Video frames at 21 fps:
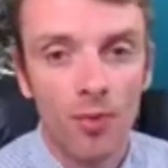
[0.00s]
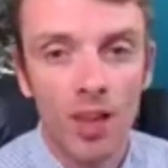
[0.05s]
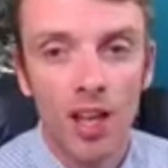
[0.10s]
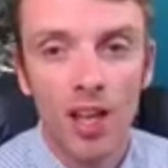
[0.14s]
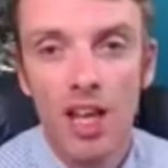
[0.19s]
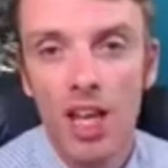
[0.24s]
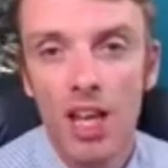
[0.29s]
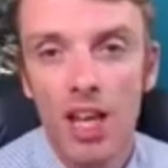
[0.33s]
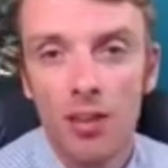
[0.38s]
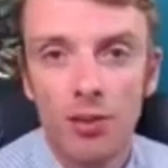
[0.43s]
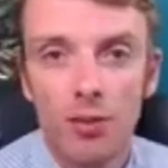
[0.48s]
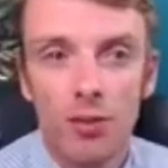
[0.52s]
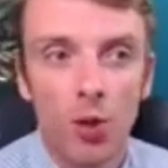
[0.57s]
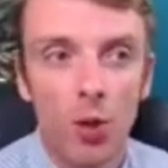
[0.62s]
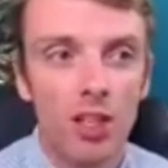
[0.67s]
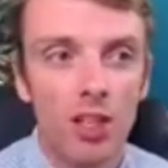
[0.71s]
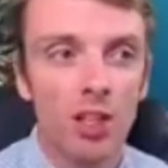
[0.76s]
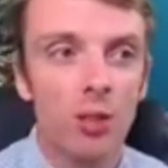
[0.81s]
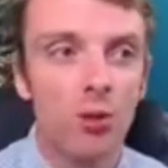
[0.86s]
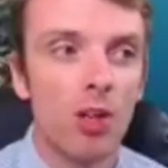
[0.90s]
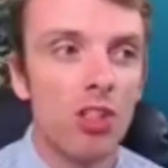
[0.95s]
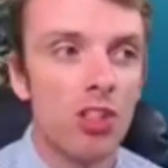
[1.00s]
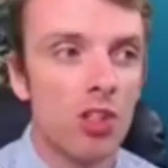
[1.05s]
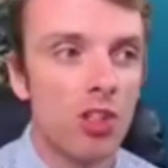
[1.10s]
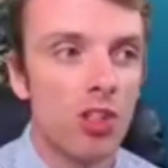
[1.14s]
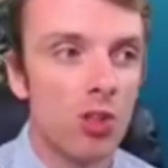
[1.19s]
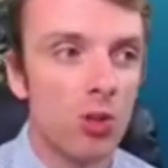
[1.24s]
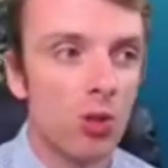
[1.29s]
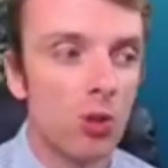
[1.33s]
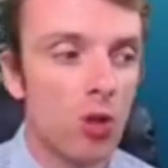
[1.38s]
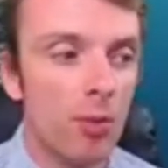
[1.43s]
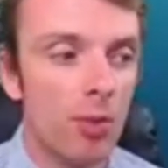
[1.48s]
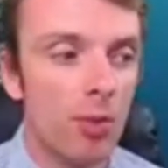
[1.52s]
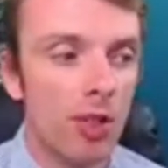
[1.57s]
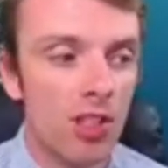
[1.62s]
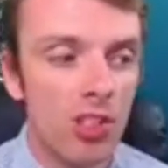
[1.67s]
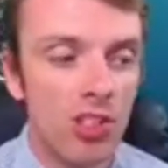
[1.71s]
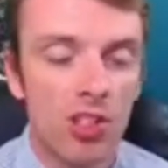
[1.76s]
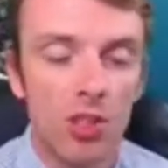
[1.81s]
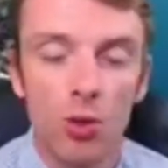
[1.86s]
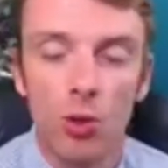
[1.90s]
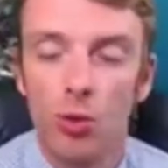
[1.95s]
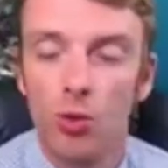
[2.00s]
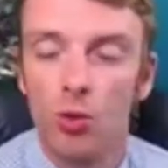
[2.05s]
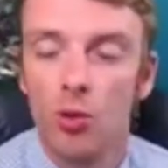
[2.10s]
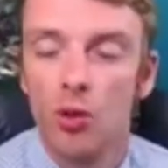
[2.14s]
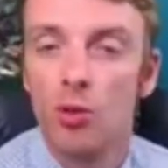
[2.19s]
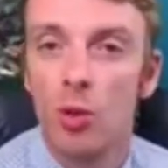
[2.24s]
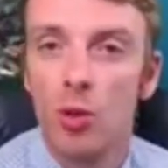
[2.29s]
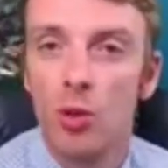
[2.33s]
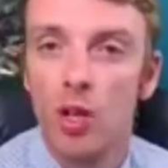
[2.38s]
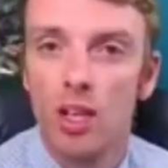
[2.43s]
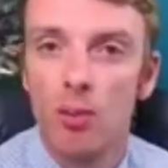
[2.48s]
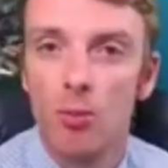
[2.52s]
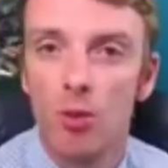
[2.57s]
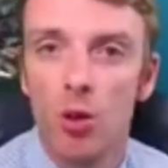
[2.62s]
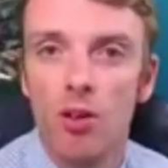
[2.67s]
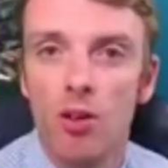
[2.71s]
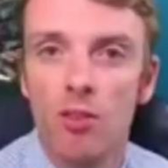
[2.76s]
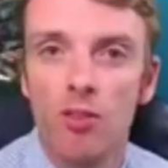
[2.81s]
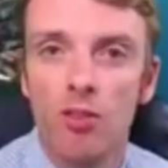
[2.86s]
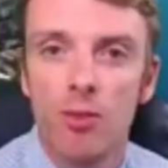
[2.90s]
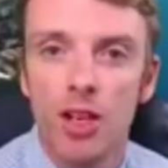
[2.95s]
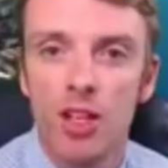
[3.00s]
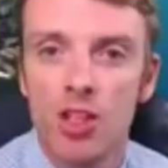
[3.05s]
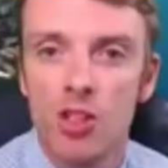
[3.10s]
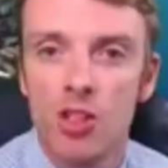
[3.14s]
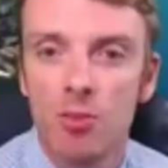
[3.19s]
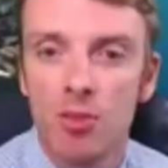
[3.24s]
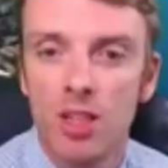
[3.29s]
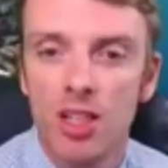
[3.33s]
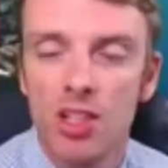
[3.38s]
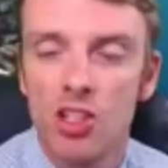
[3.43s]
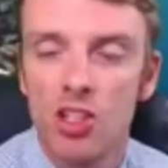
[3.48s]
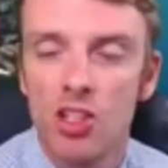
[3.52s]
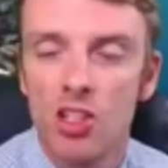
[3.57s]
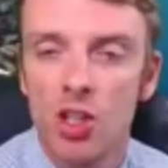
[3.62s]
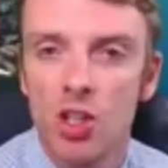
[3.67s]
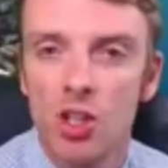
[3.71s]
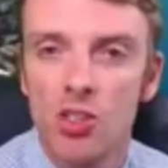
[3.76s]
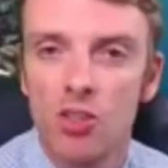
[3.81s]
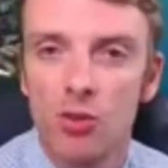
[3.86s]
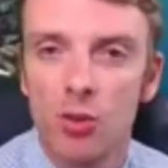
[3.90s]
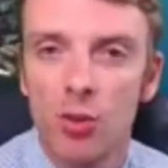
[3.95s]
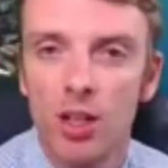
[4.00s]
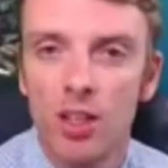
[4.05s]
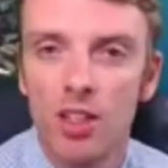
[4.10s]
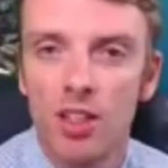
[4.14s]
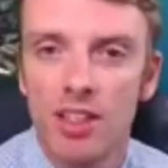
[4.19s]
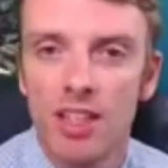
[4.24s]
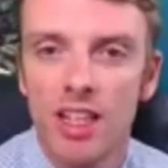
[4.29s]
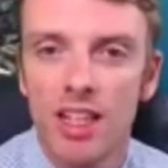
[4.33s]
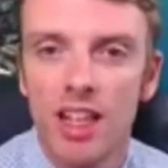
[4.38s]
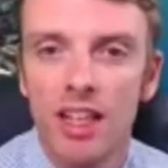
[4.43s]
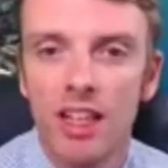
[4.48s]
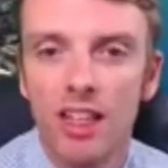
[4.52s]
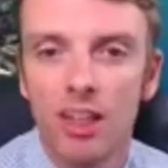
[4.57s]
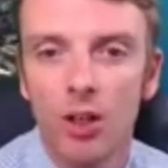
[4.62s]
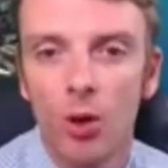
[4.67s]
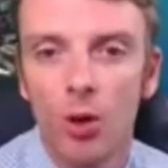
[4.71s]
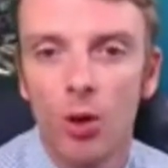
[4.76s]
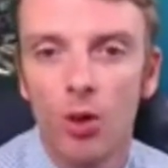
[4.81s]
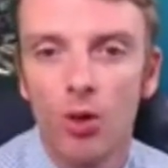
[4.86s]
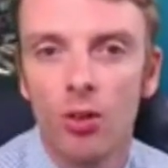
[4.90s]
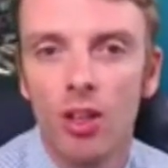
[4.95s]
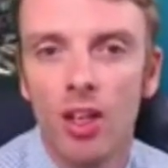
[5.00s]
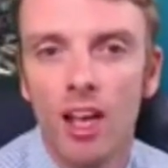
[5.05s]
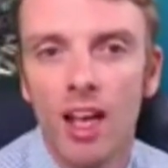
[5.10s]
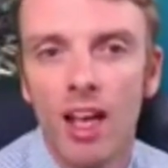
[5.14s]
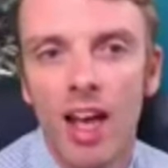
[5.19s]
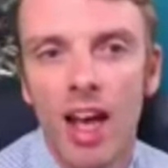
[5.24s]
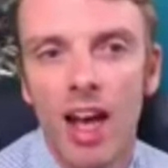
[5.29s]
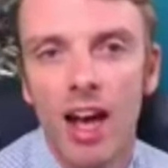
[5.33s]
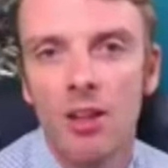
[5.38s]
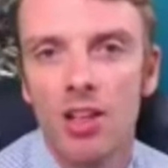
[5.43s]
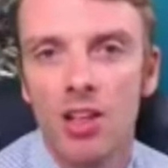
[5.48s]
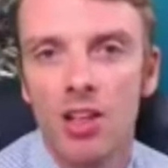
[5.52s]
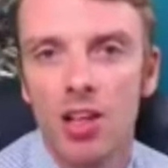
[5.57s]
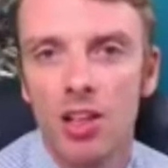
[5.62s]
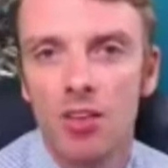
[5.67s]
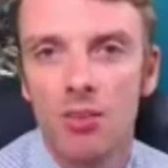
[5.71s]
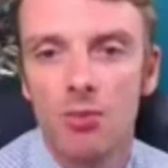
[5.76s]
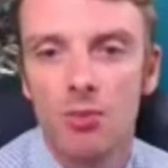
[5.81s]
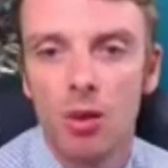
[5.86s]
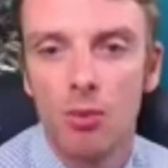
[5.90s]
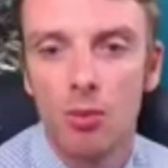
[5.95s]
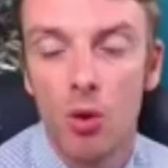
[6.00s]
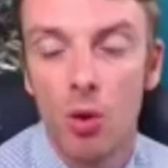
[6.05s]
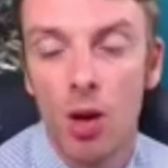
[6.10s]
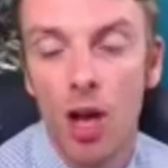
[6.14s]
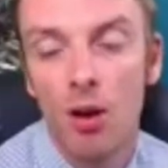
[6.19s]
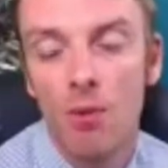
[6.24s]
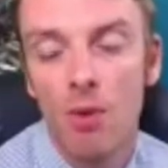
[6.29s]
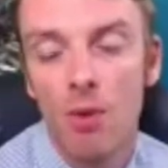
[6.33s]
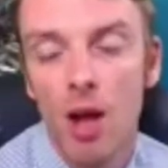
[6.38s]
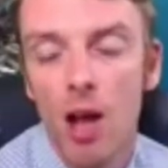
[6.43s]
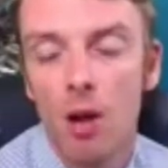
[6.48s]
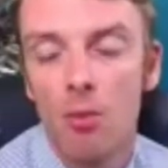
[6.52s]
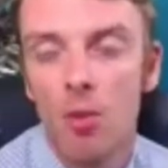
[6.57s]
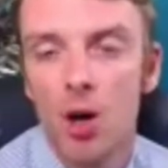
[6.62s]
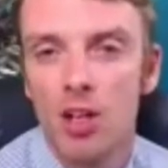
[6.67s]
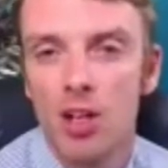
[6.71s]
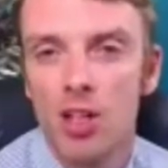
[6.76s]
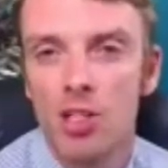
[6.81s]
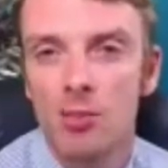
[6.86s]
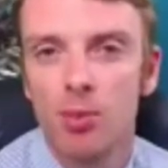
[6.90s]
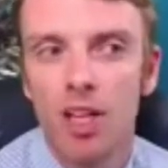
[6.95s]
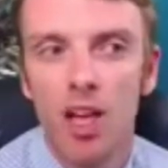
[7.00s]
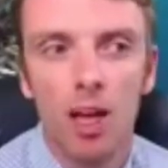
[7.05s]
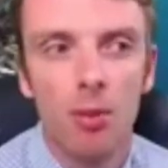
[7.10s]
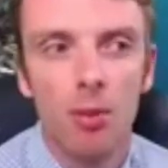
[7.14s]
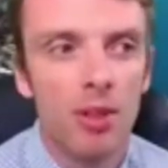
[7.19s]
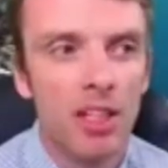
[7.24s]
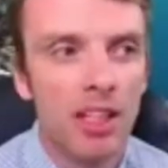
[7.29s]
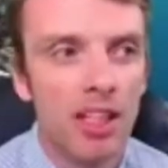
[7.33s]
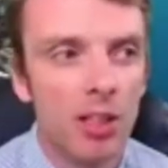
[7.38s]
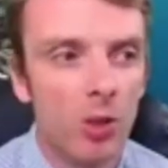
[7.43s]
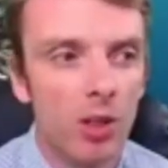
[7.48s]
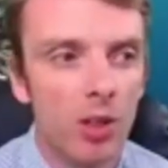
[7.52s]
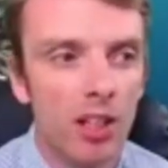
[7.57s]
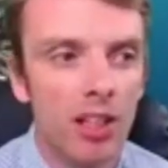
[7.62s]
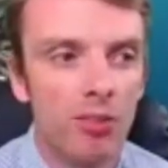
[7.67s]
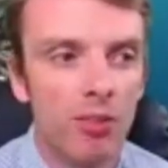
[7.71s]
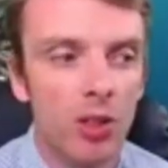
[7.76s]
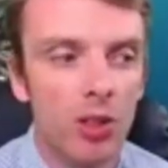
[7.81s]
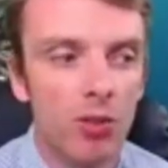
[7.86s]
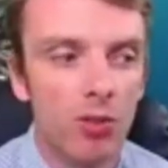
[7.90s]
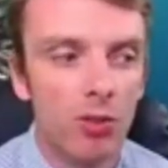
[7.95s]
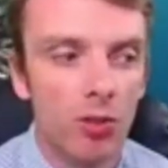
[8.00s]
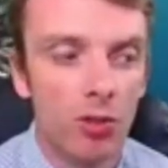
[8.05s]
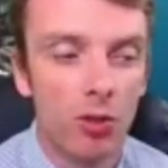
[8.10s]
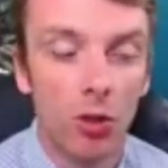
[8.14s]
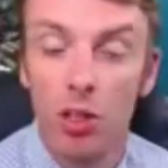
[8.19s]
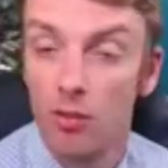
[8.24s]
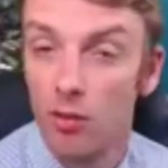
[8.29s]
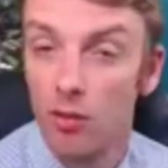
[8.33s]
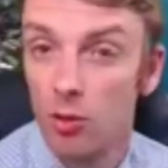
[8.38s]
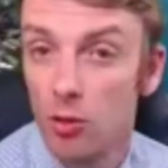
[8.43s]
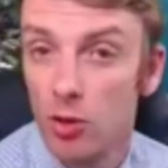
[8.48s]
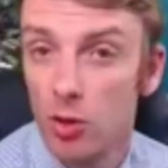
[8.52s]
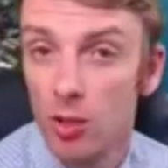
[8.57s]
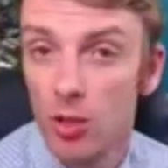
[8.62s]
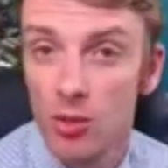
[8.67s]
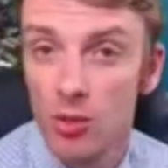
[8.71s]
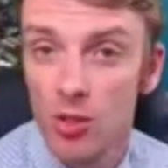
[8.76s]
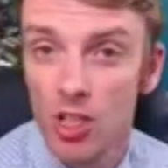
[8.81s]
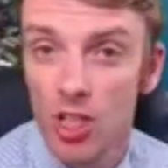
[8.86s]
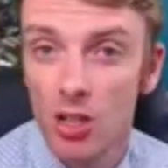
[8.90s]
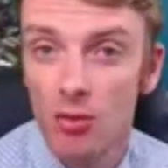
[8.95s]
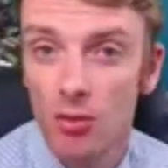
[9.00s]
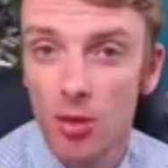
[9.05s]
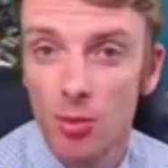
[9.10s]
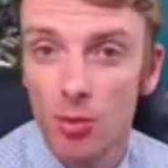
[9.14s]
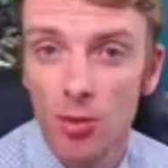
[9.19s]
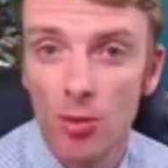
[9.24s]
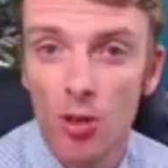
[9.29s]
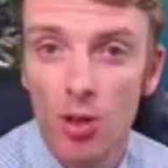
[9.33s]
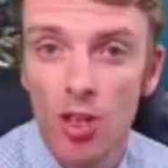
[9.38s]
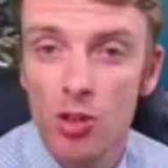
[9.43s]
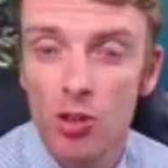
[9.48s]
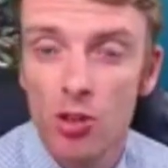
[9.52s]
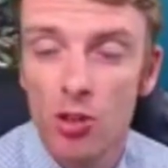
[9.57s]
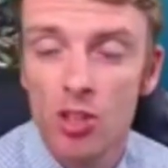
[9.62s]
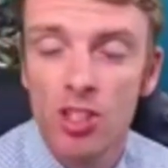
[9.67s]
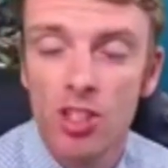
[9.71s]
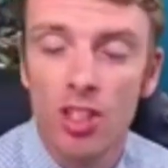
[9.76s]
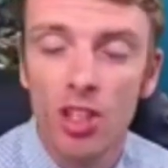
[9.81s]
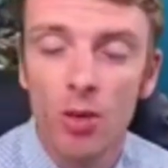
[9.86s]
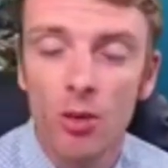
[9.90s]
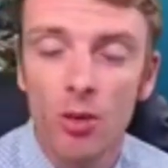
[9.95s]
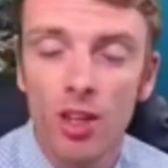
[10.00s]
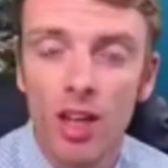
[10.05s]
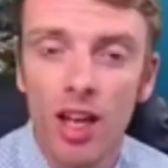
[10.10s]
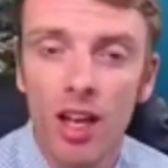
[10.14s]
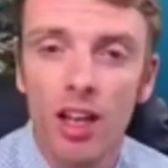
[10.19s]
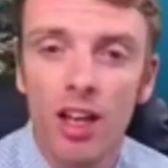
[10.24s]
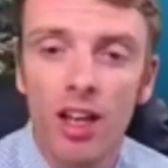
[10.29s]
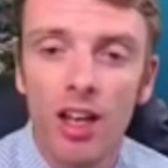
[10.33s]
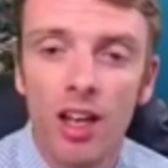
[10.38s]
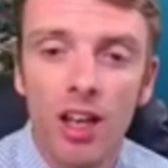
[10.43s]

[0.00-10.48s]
if you've got any questions or comments, or you want any more information, please just ask throughout the day on how the kind of, well, how mine is split up, and equally if you do it yourself, I'd be really interested to know that.